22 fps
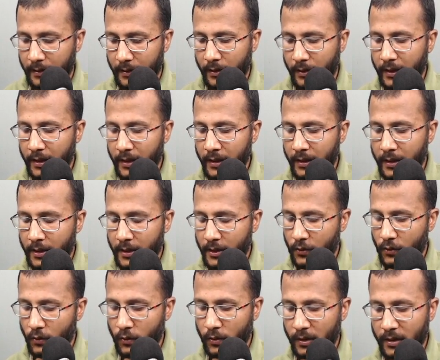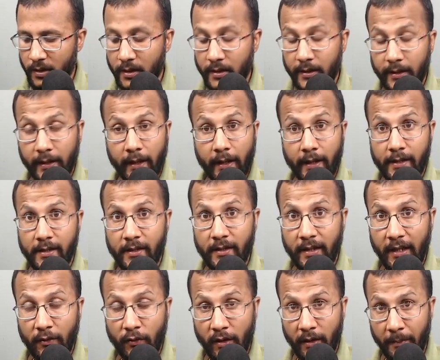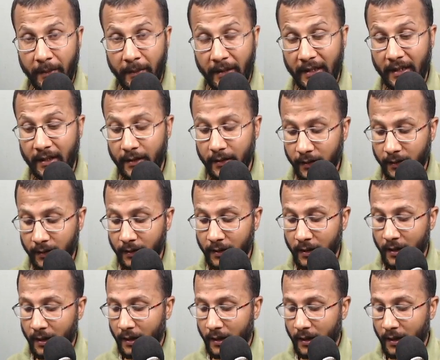Okay, so this is the correction that we are making here.